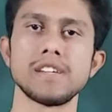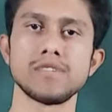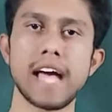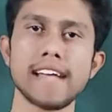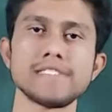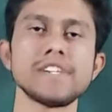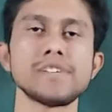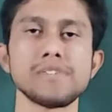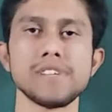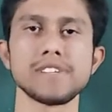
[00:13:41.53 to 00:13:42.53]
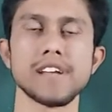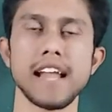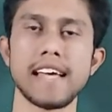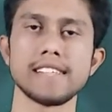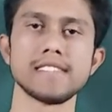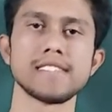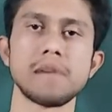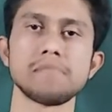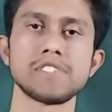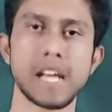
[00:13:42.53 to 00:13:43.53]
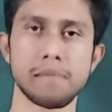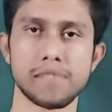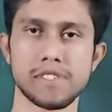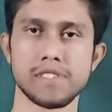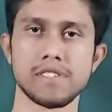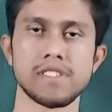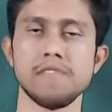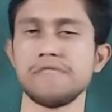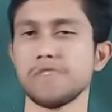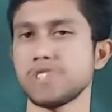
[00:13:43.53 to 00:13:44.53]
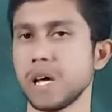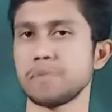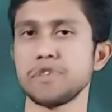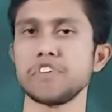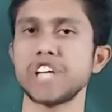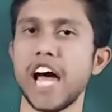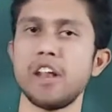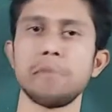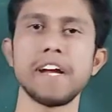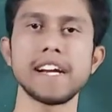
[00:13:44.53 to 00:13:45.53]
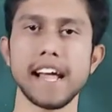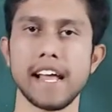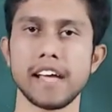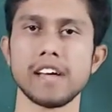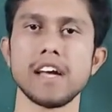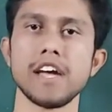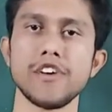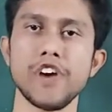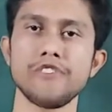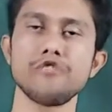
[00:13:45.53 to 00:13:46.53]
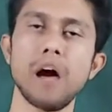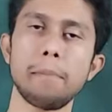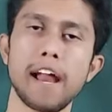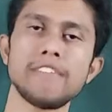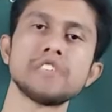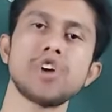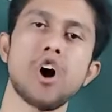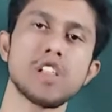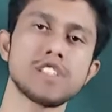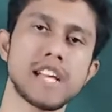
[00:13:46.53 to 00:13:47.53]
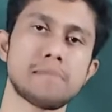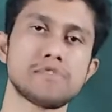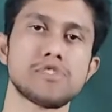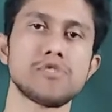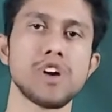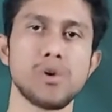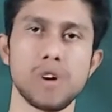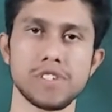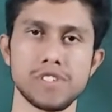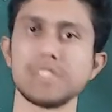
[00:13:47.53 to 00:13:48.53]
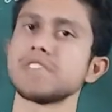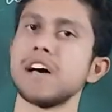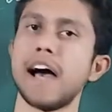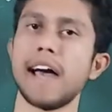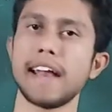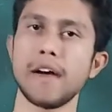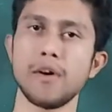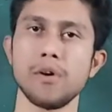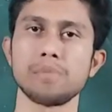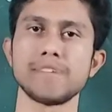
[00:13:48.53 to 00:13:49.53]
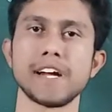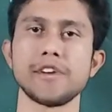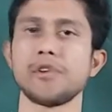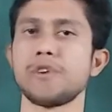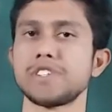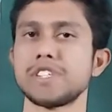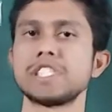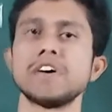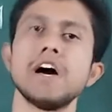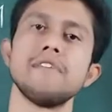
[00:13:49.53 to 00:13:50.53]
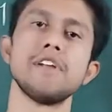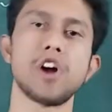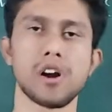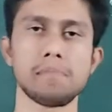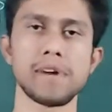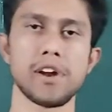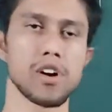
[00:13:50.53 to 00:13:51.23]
So the answer to this lies in some few steps which I will be telling. You have to apply these all steps to your questions, and I hope that your questions will not be